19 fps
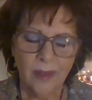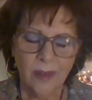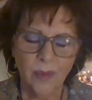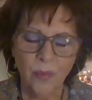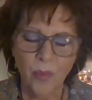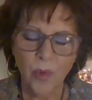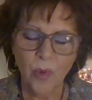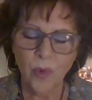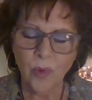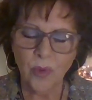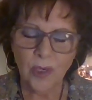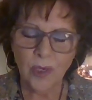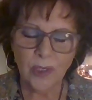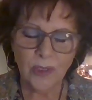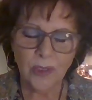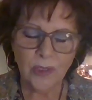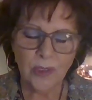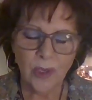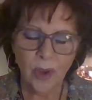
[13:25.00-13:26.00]
The moon
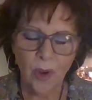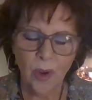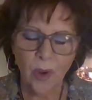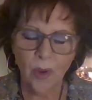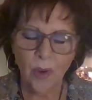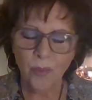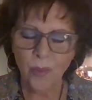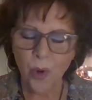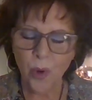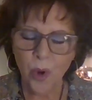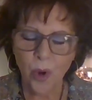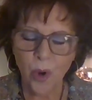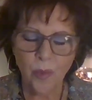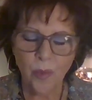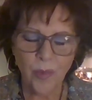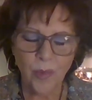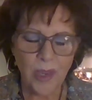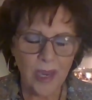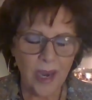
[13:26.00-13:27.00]
is
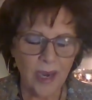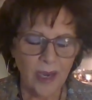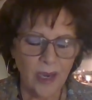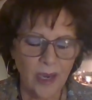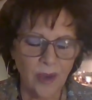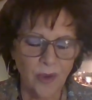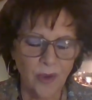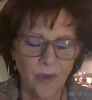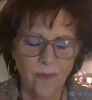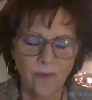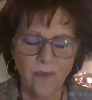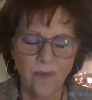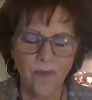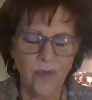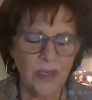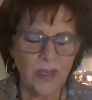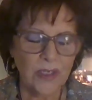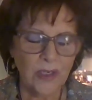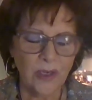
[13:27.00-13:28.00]
permeating your
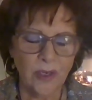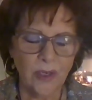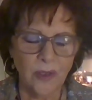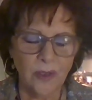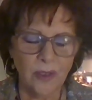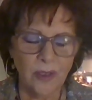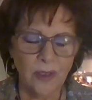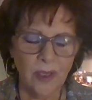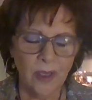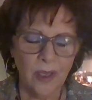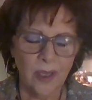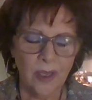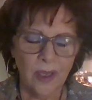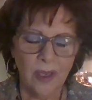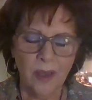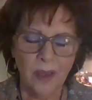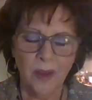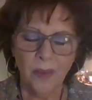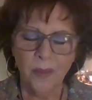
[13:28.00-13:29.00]
physical
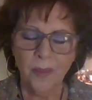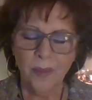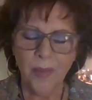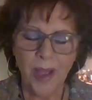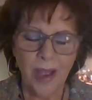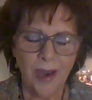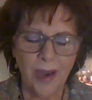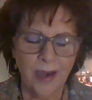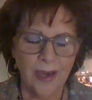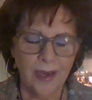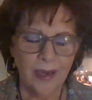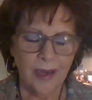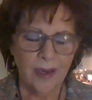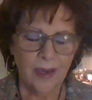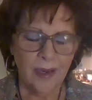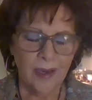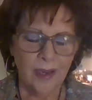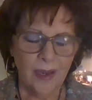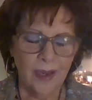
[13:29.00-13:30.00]
body,
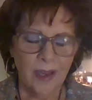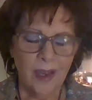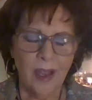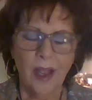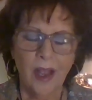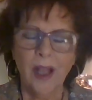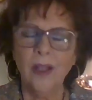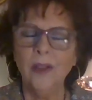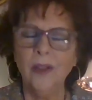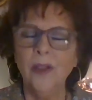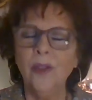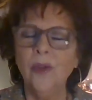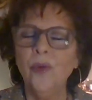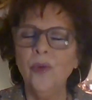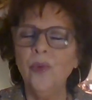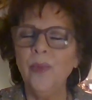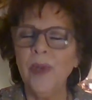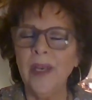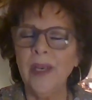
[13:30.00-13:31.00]

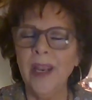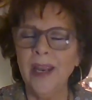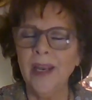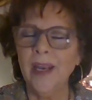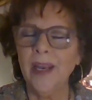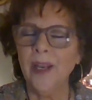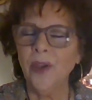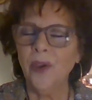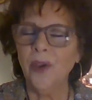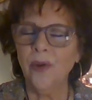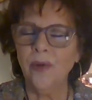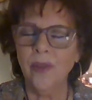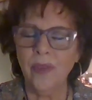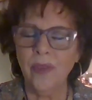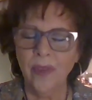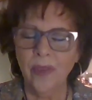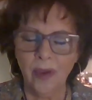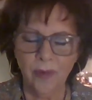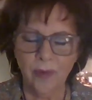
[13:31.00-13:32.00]
illuminating your
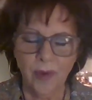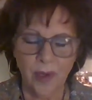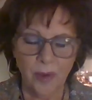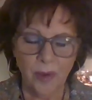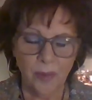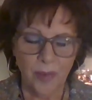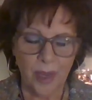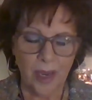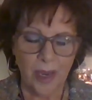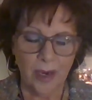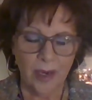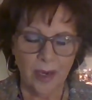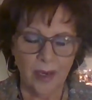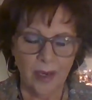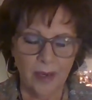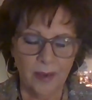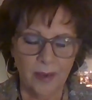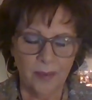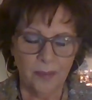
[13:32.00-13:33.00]
ethereal
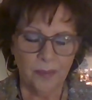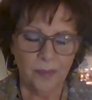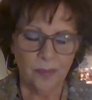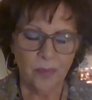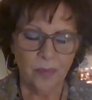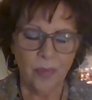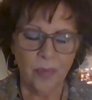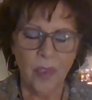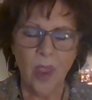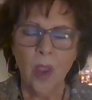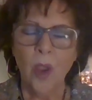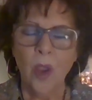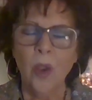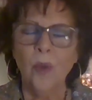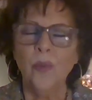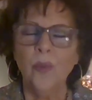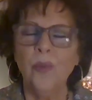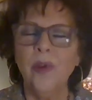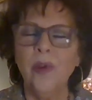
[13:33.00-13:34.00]
body.
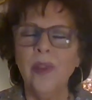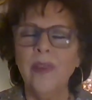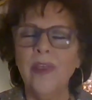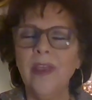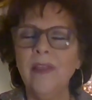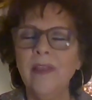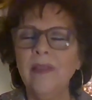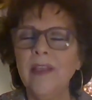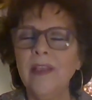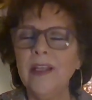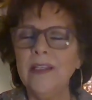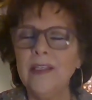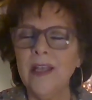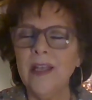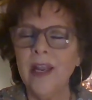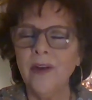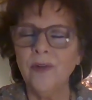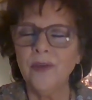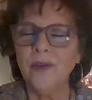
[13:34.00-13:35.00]
Breathe in this
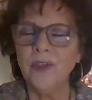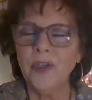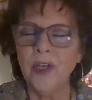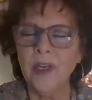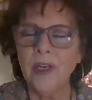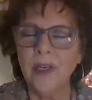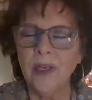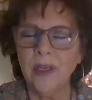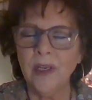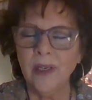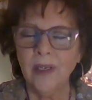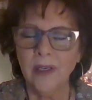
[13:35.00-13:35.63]
energy,